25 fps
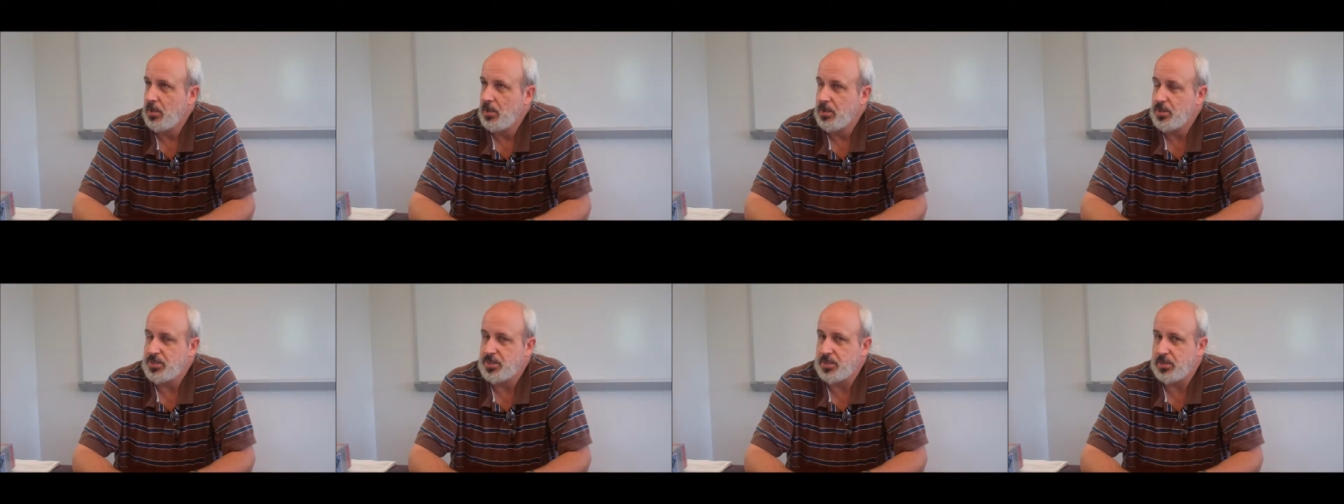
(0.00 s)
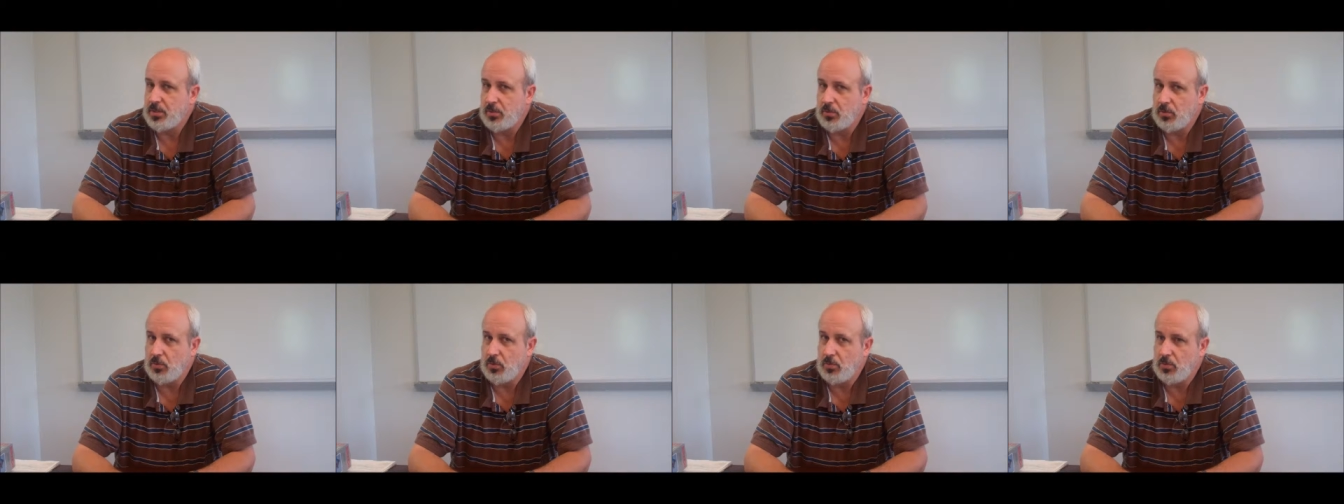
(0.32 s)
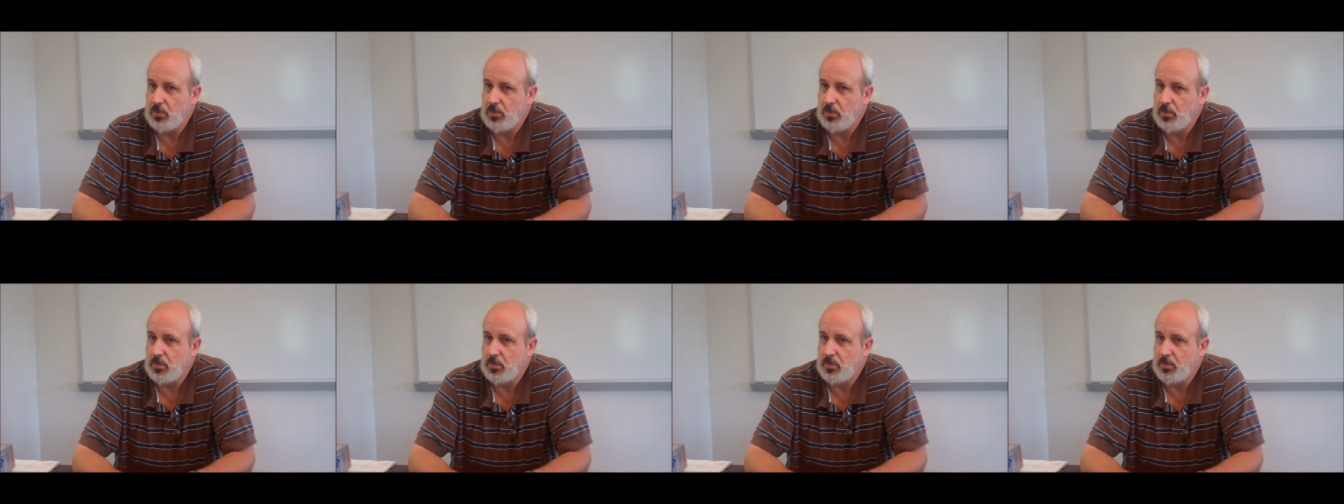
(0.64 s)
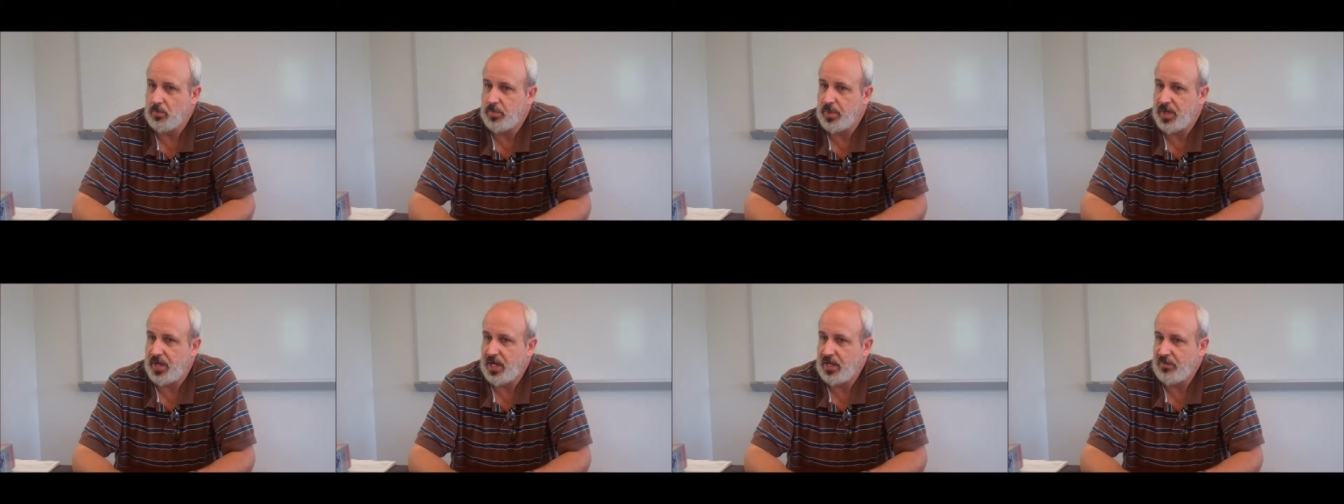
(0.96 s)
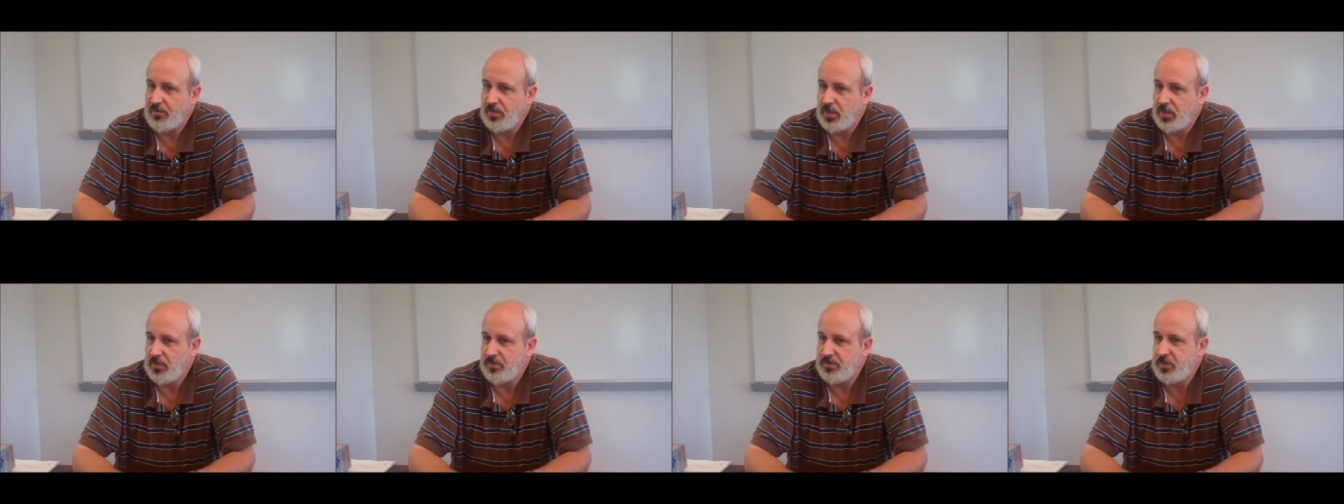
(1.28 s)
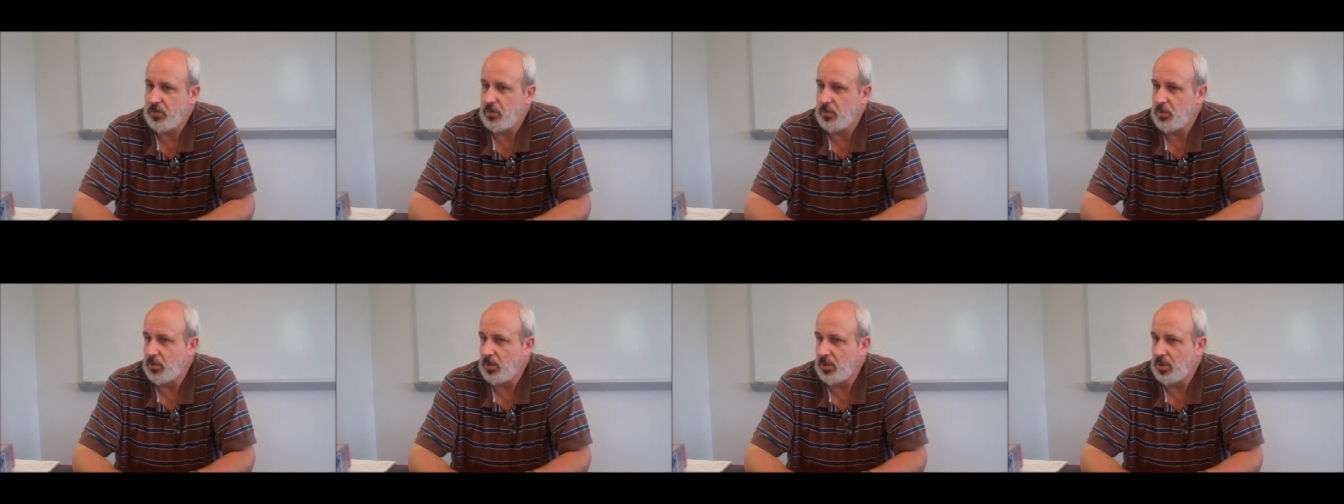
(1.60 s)
So by having the
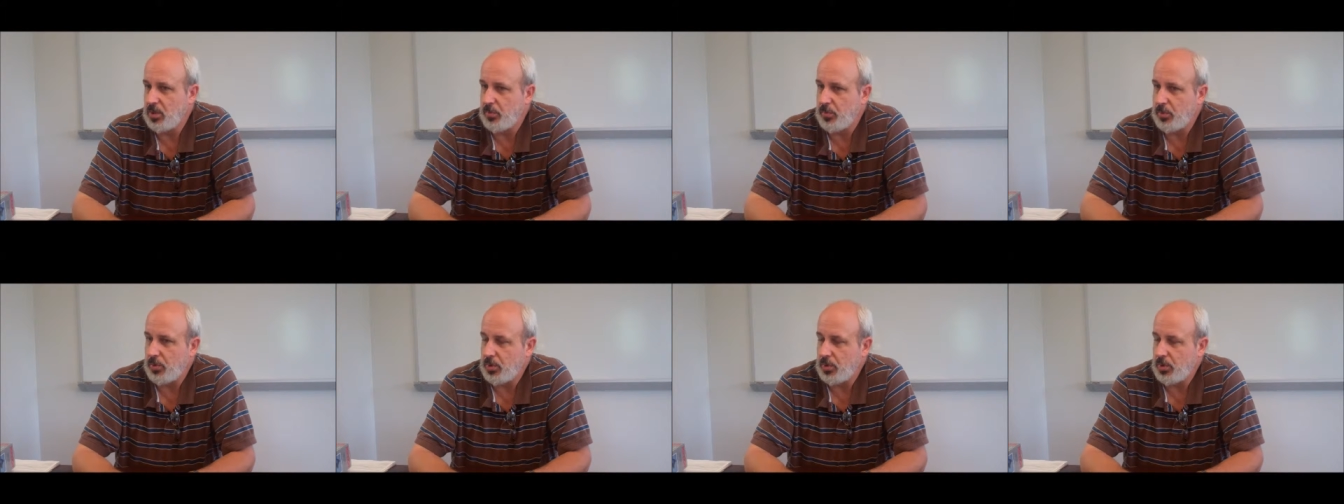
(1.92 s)
fuel oil